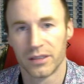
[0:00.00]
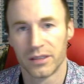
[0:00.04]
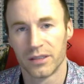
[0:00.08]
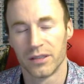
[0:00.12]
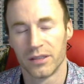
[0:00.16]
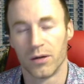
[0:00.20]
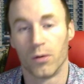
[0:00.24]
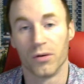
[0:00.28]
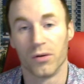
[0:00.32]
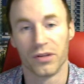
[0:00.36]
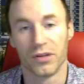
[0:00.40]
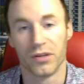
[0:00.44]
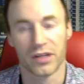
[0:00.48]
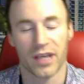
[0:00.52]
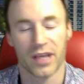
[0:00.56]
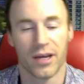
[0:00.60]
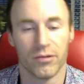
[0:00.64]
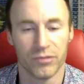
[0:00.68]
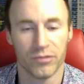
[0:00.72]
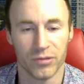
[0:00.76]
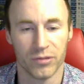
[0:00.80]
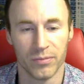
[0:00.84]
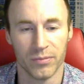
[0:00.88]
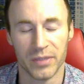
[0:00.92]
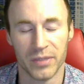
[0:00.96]
or the
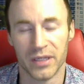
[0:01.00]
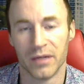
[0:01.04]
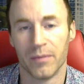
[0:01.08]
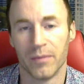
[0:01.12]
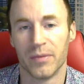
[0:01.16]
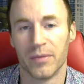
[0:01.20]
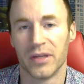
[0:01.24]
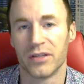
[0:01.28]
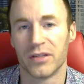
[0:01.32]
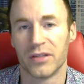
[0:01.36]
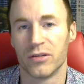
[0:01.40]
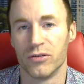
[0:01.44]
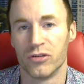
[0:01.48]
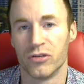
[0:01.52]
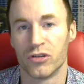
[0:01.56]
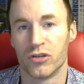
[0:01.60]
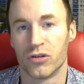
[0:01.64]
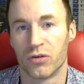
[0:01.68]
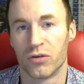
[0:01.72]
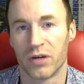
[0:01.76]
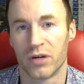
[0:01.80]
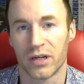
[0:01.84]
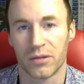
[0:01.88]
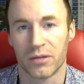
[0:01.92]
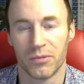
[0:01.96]
council being a bit too
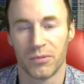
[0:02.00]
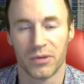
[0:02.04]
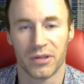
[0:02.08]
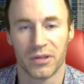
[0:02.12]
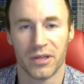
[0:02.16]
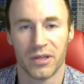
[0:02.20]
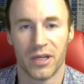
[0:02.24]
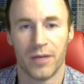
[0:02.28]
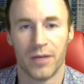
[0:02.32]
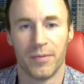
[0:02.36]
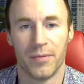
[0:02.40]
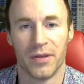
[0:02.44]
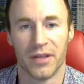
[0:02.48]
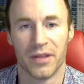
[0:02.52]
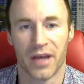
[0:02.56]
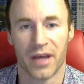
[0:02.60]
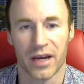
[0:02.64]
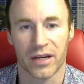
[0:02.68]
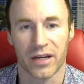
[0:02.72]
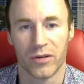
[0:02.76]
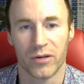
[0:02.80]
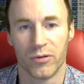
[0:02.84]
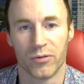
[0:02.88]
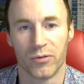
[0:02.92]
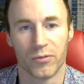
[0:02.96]
strict with them, and that
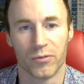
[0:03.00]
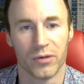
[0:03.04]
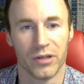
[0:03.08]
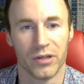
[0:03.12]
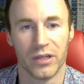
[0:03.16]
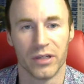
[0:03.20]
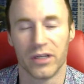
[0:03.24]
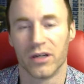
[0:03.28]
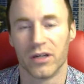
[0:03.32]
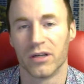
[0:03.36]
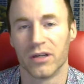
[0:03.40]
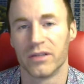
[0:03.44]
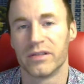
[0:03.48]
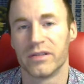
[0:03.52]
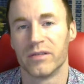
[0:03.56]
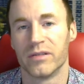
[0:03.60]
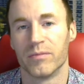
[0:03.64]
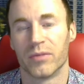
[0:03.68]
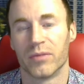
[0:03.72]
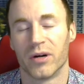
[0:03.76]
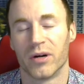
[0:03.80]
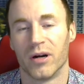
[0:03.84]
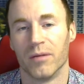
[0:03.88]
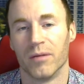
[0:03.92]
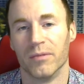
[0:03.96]
can really cause
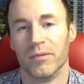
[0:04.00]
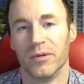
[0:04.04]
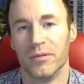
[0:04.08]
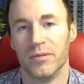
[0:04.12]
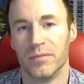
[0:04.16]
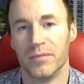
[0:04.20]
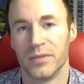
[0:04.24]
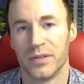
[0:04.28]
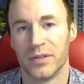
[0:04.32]
some problems.